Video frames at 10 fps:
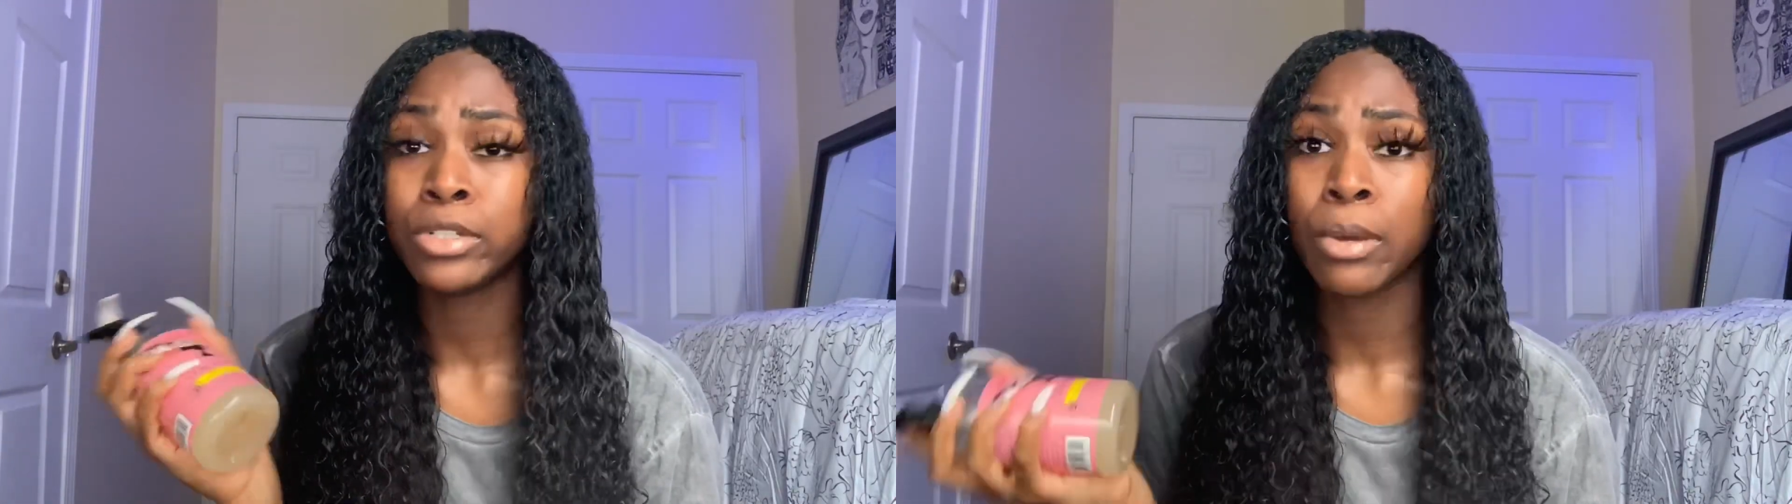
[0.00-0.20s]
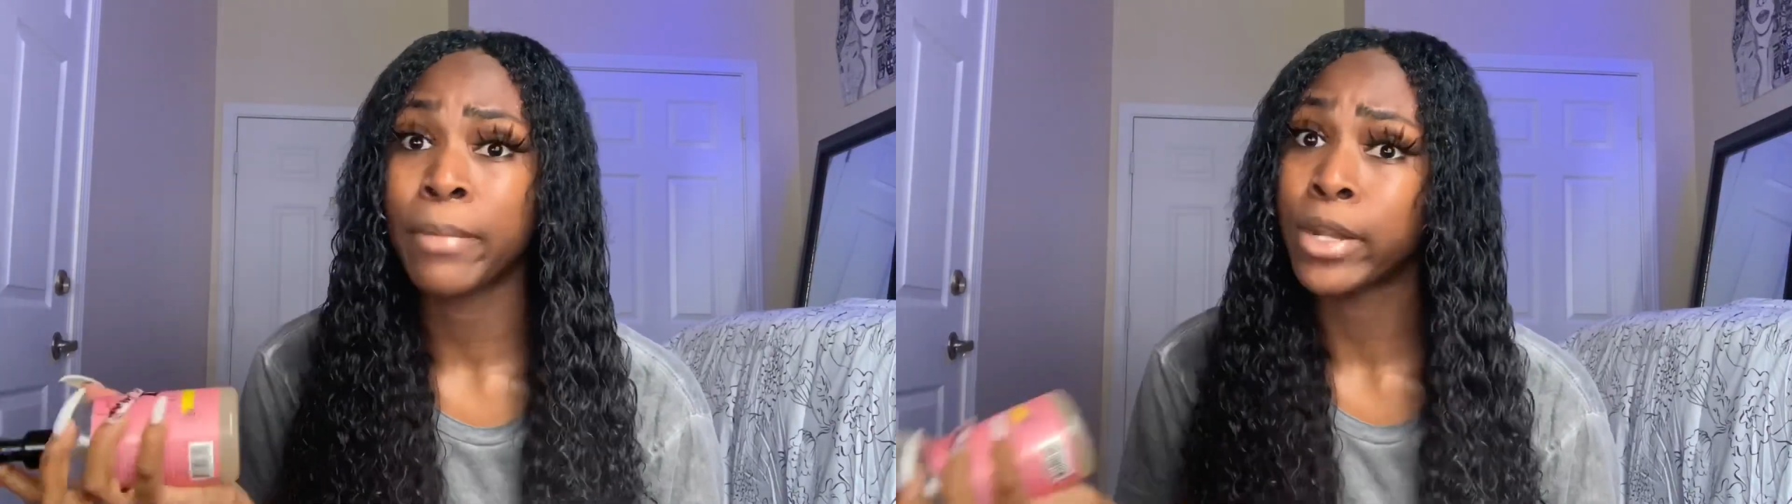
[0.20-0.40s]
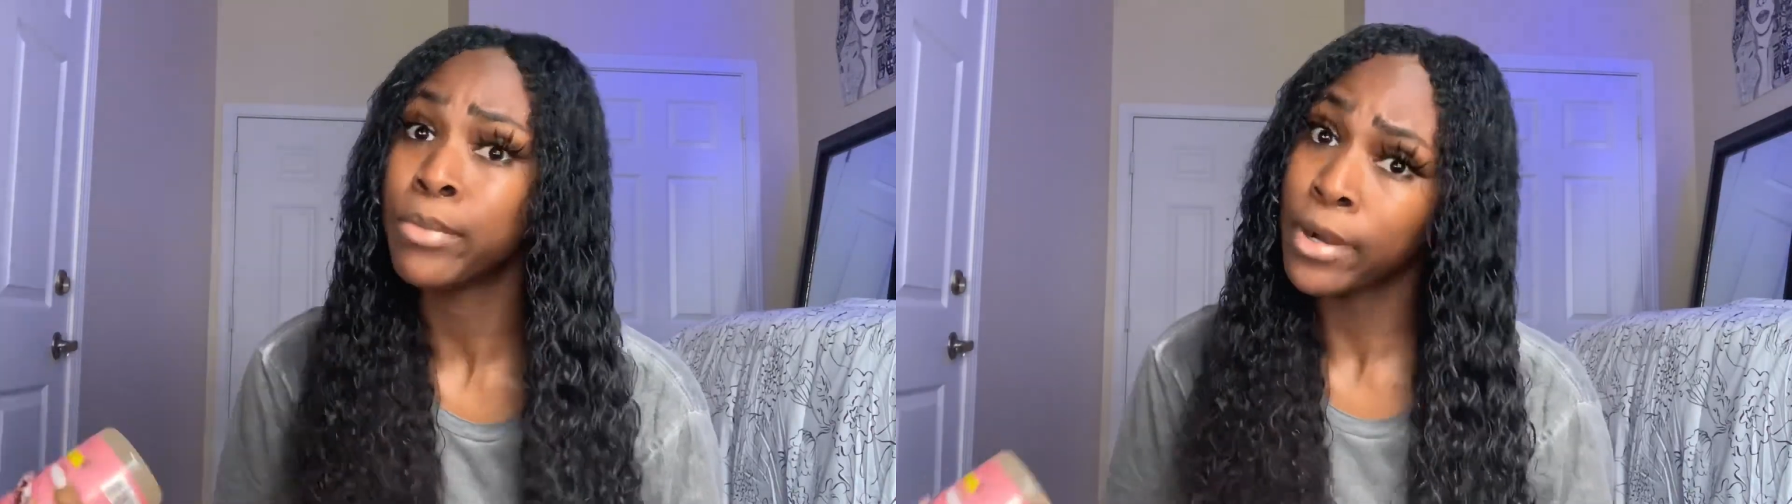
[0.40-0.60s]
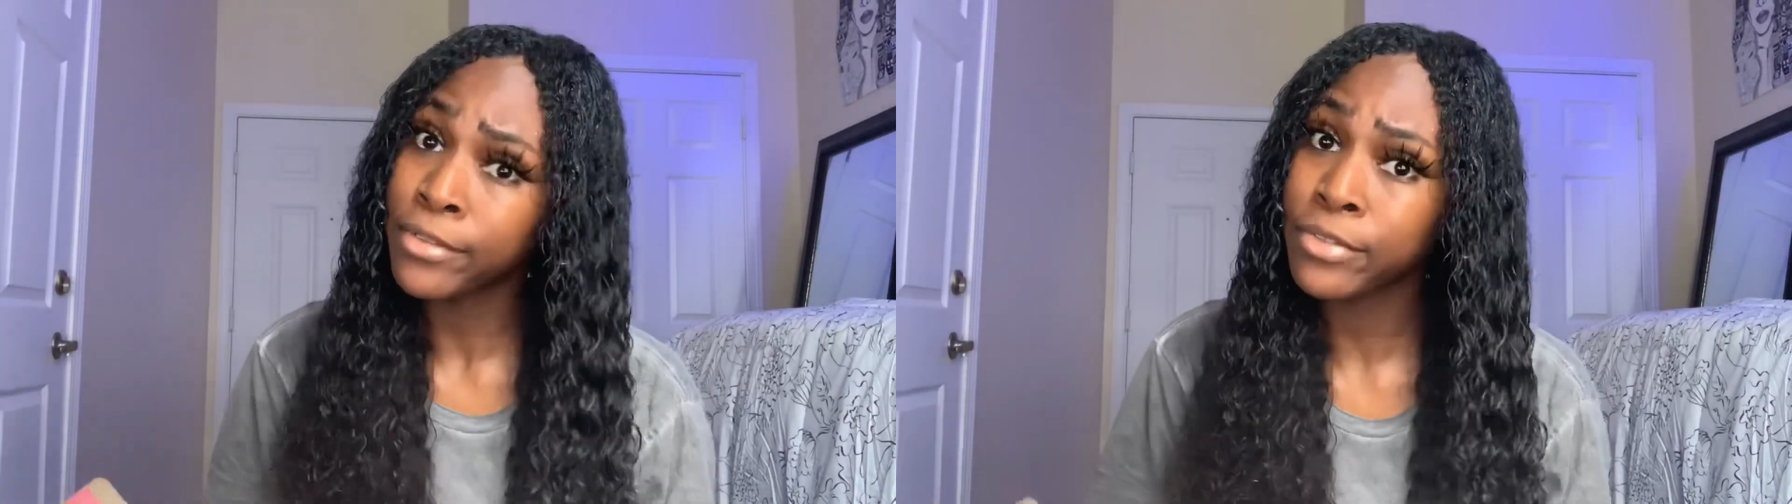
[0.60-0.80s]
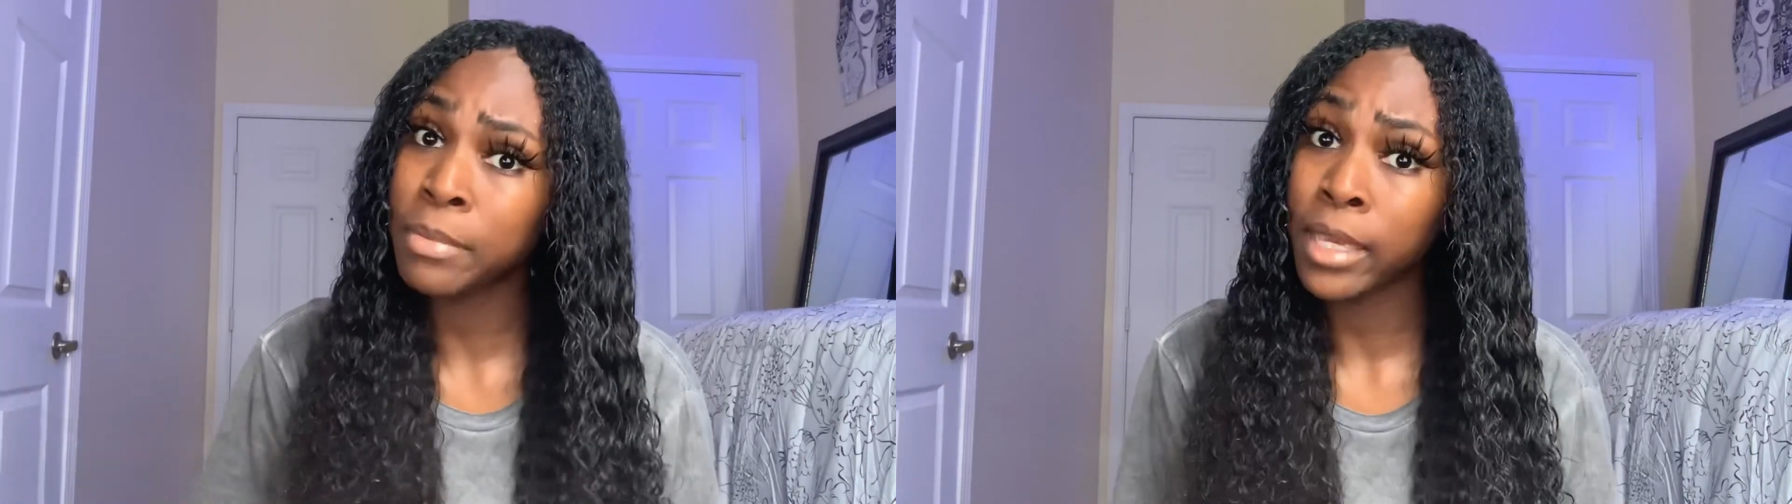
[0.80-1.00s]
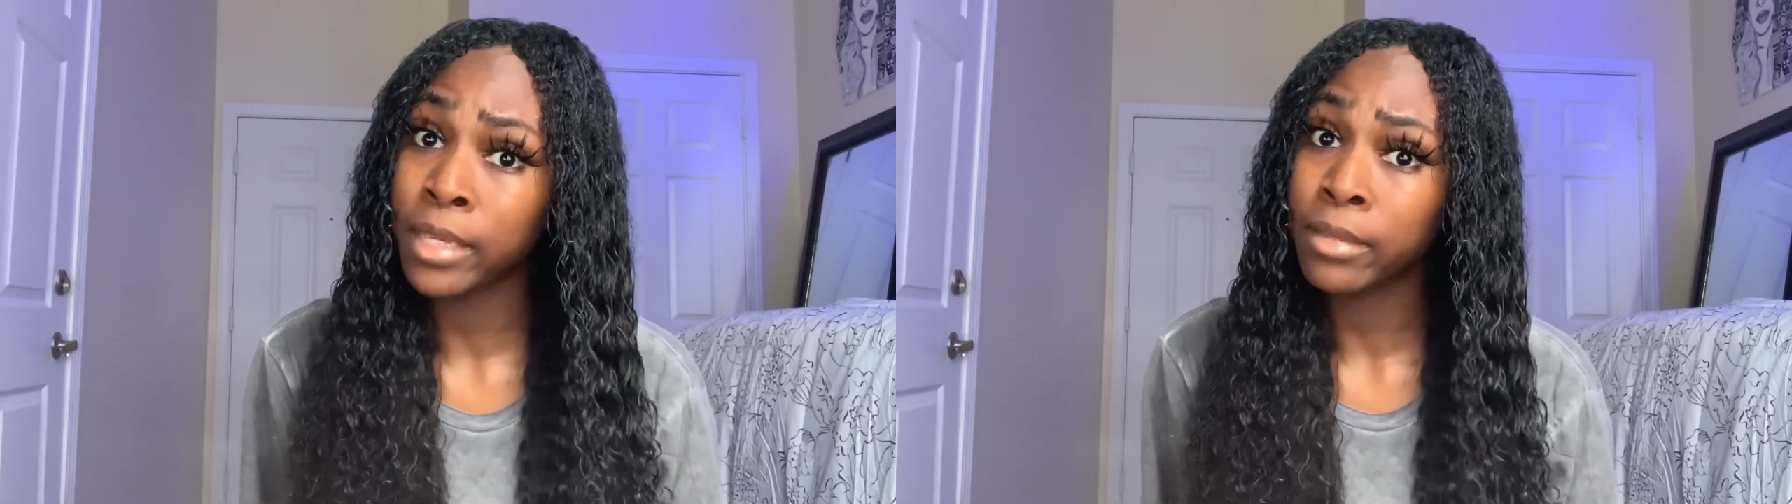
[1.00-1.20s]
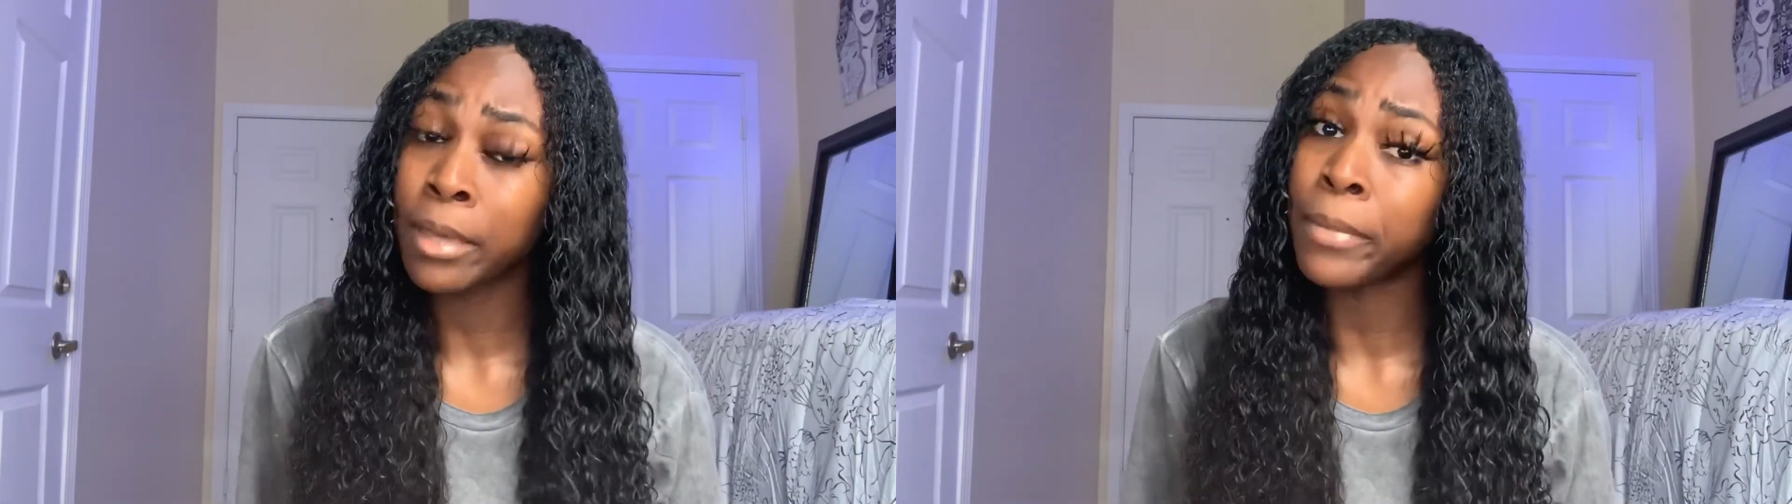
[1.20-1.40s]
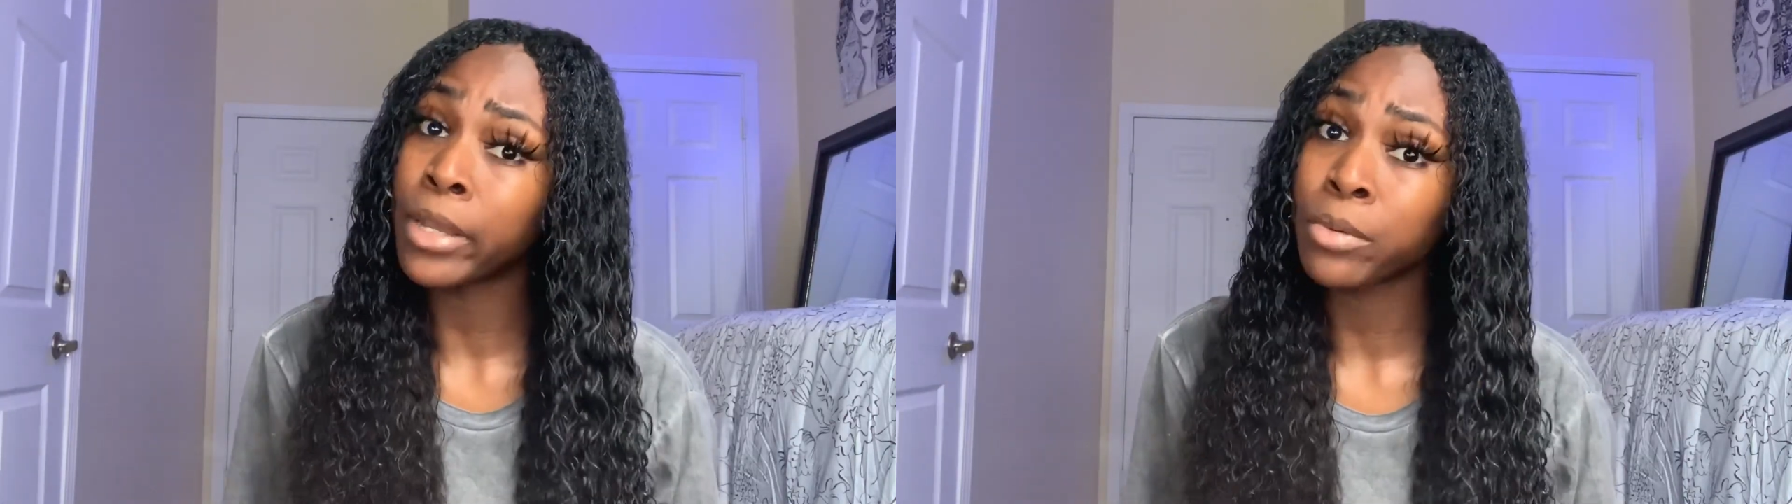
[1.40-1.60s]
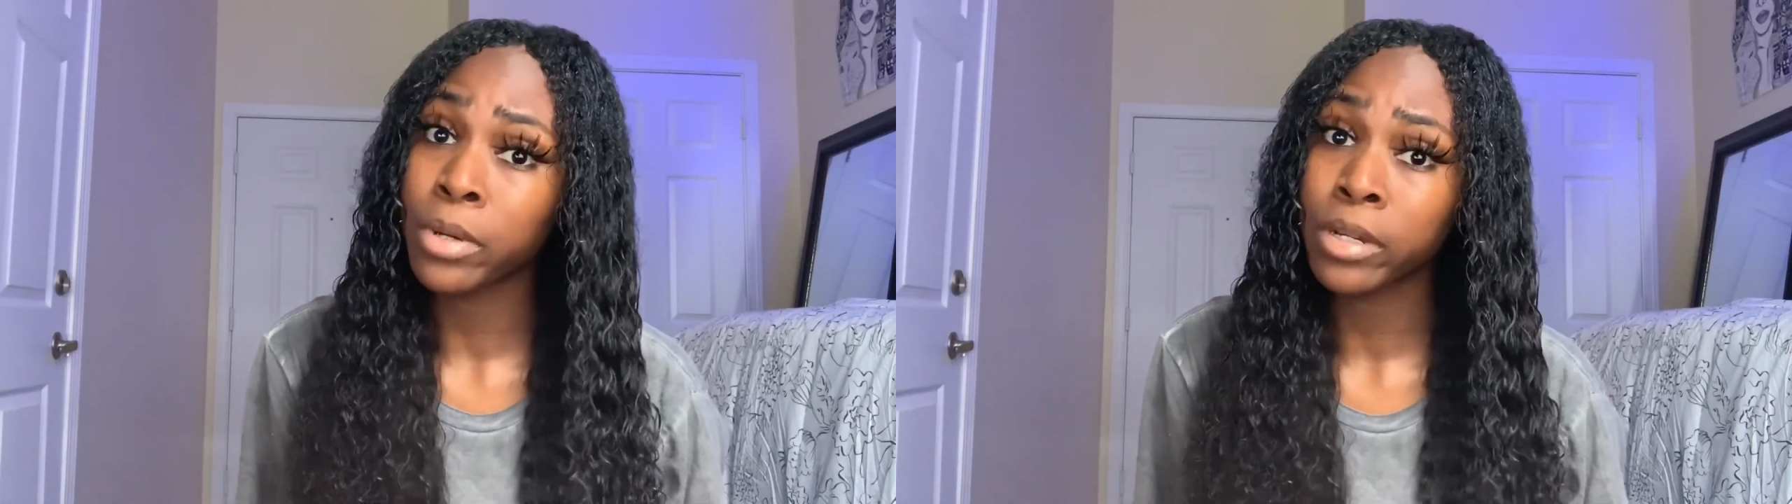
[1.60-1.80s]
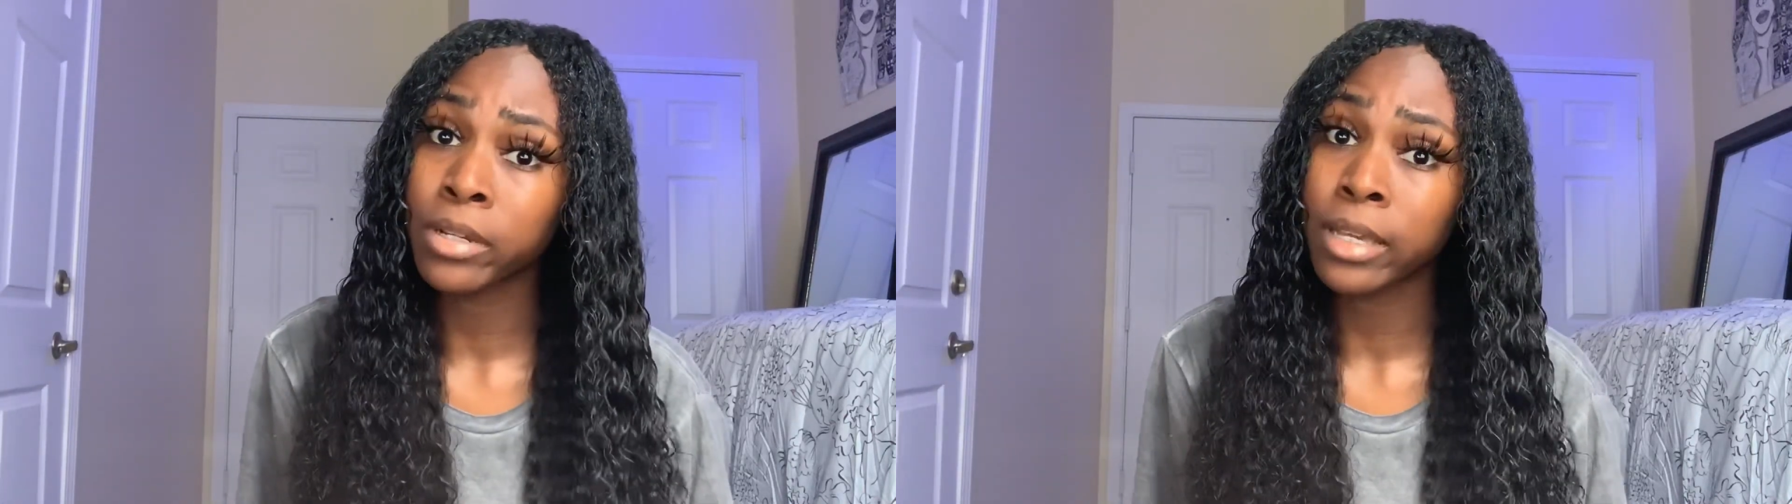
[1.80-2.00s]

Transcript: joint better work for me. It better work.